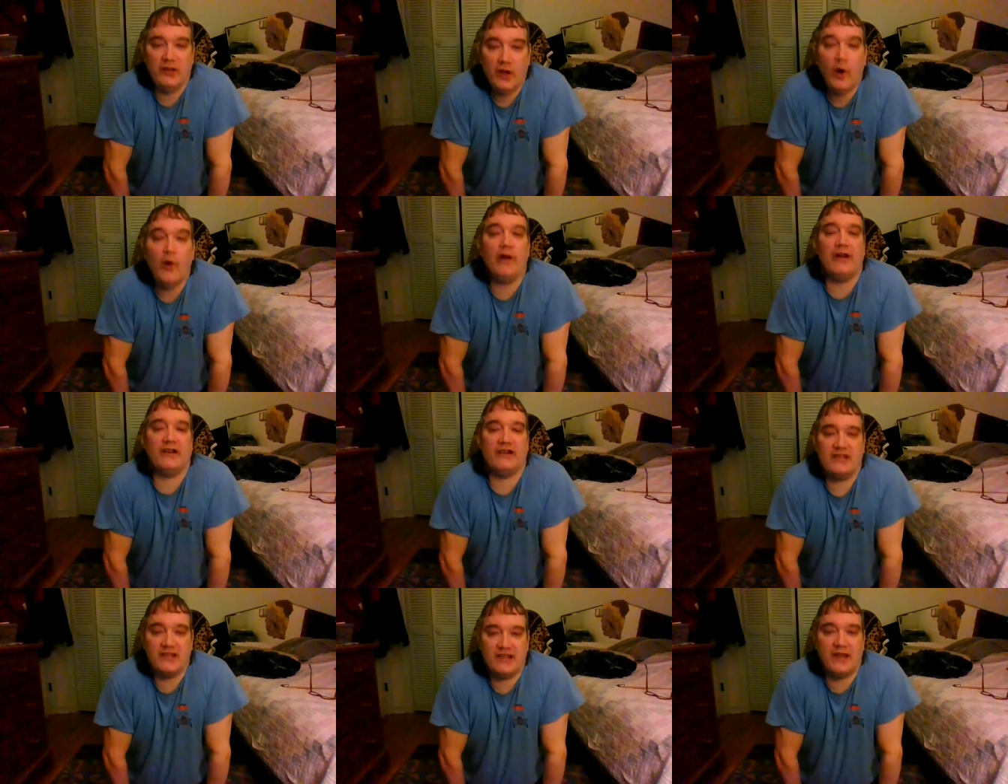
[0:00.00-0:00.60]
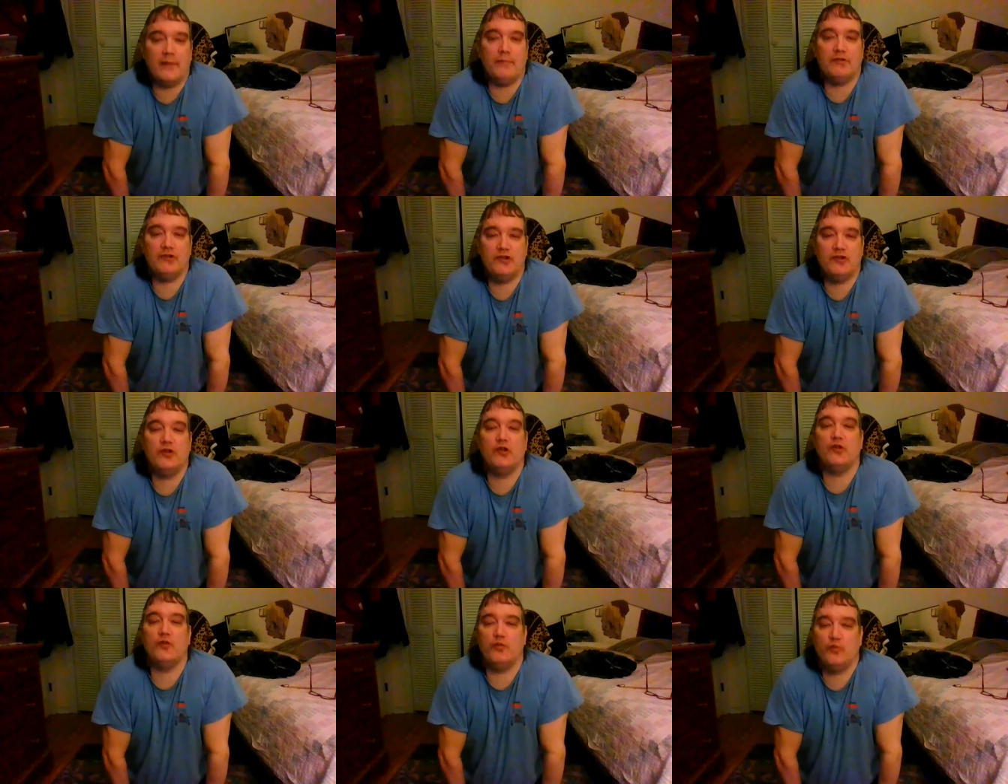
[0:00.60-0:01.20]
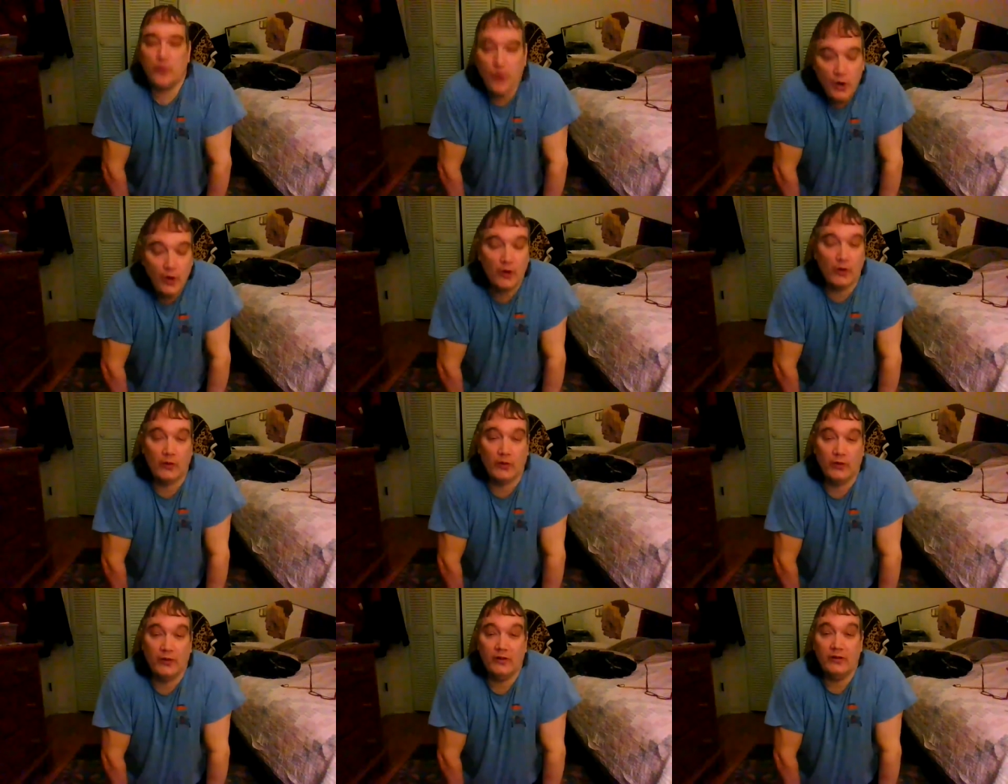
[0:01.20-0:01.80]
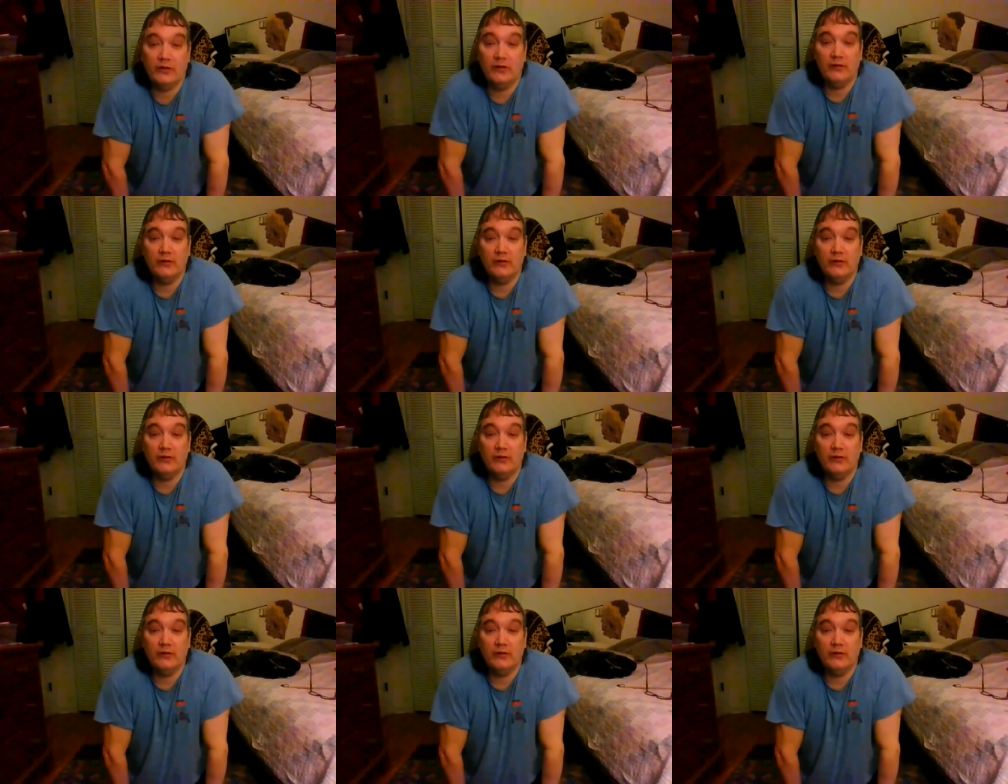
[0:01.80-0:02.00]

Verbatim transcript: No exceptions to the rule.